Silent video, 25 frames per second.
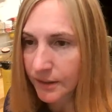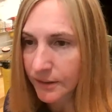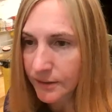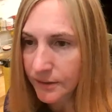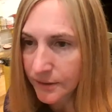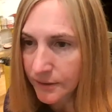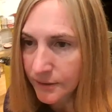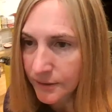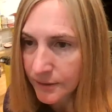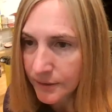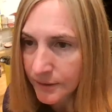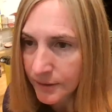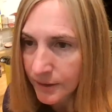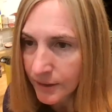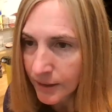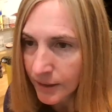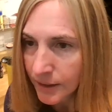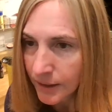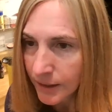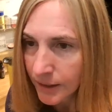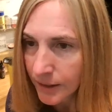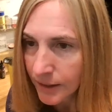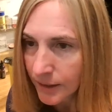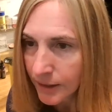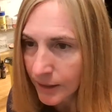thing.
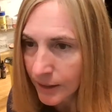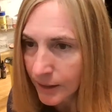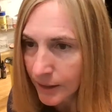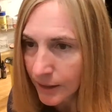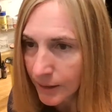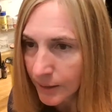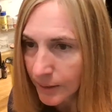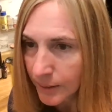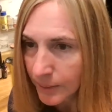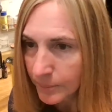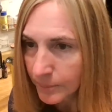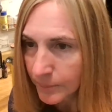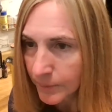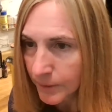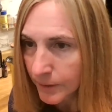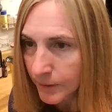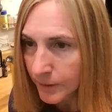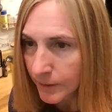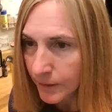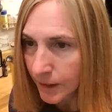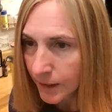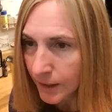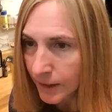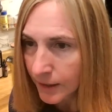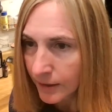I
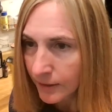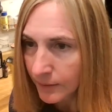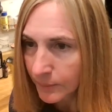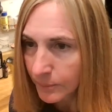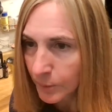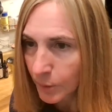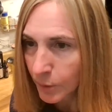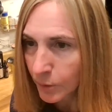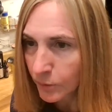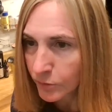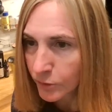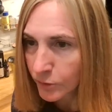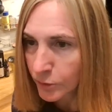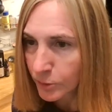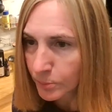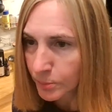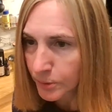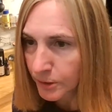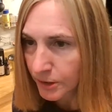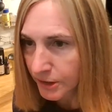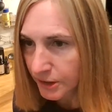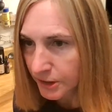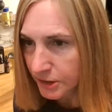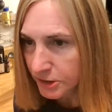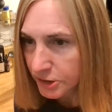am over a
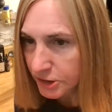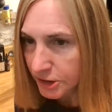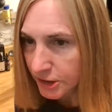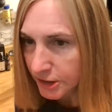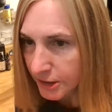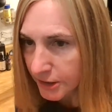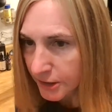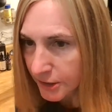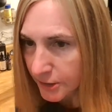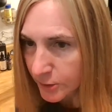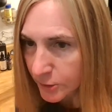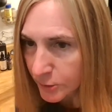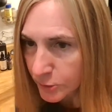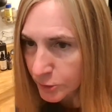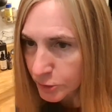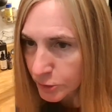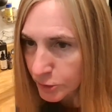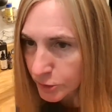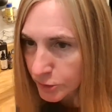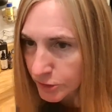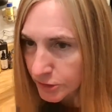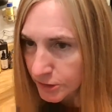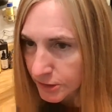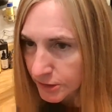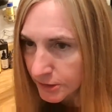bridge in New
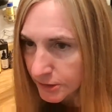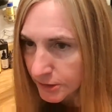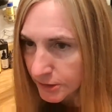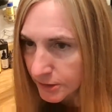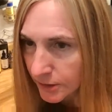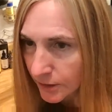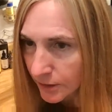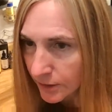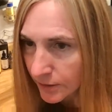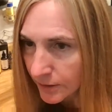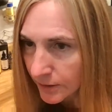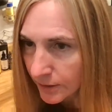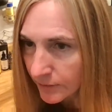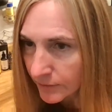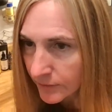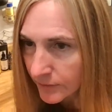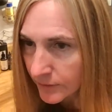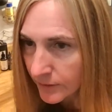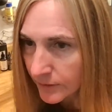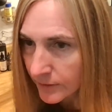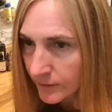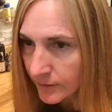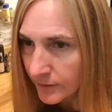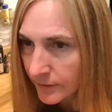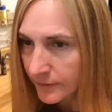Jersey. Our
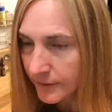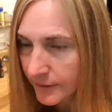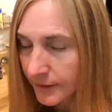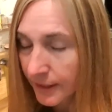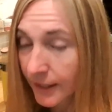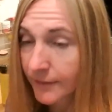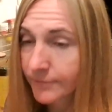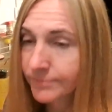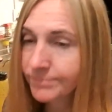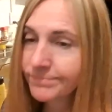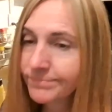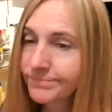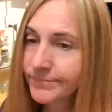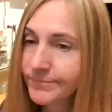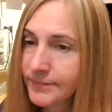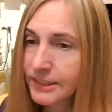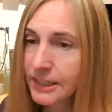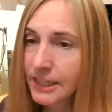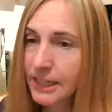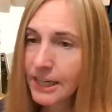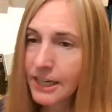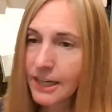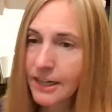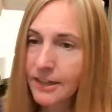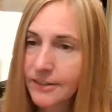governor, yeah,
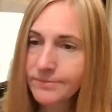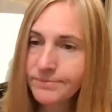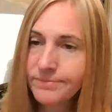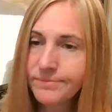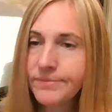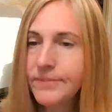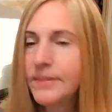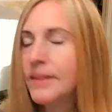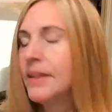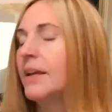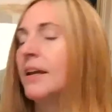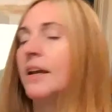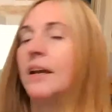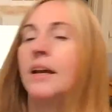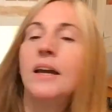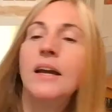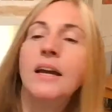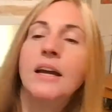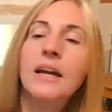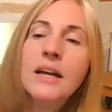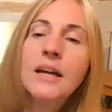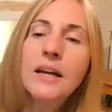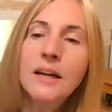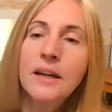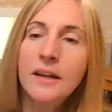yeah,
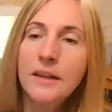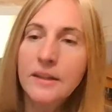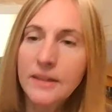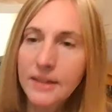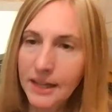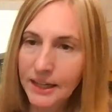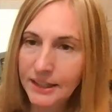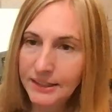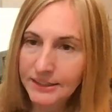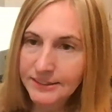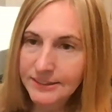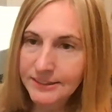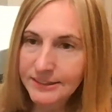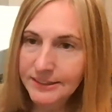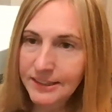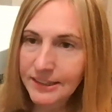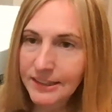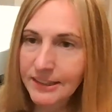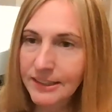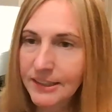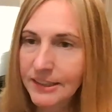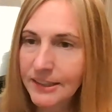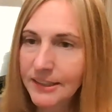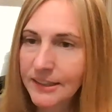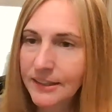yes.
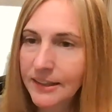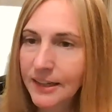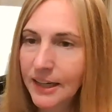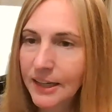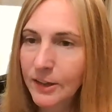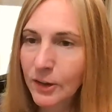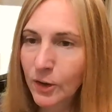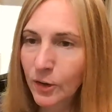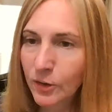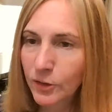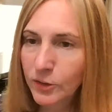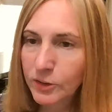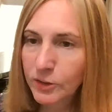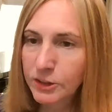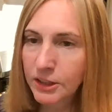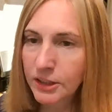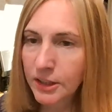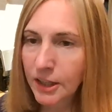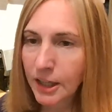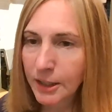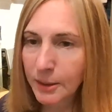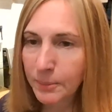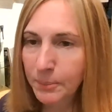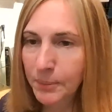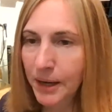I know there's a
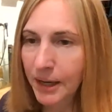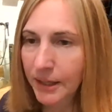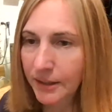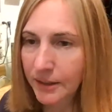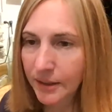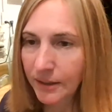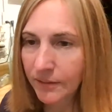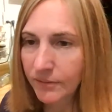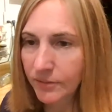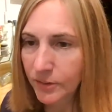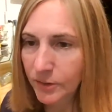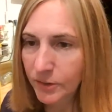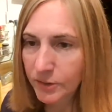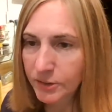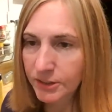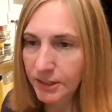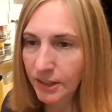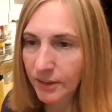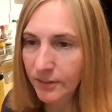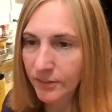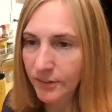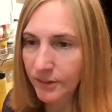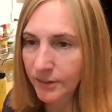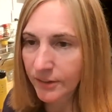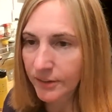lot of bad governors
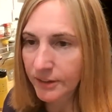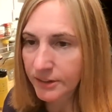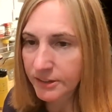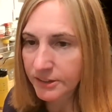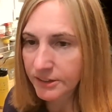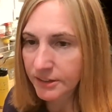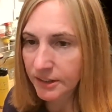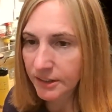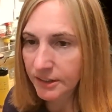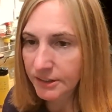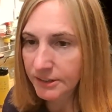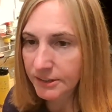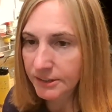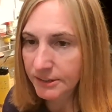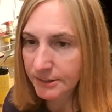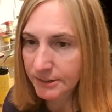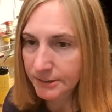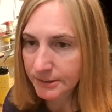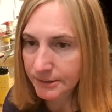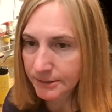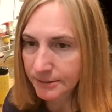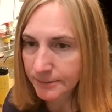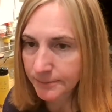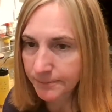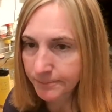out there. It
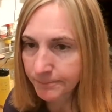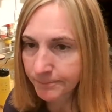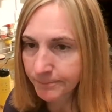sucks.